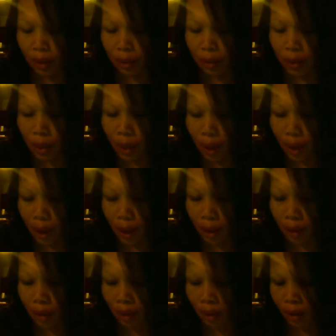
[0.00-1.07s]

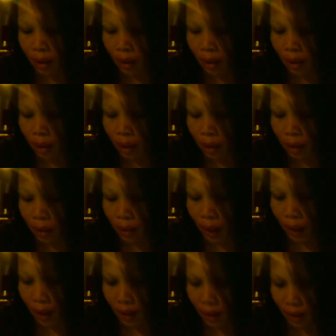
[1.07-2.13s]
Bruguiere
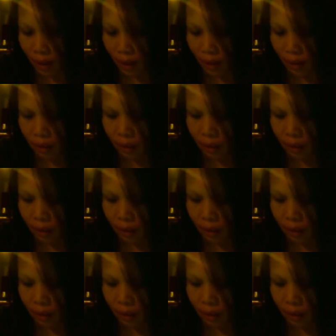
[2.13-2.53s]
provided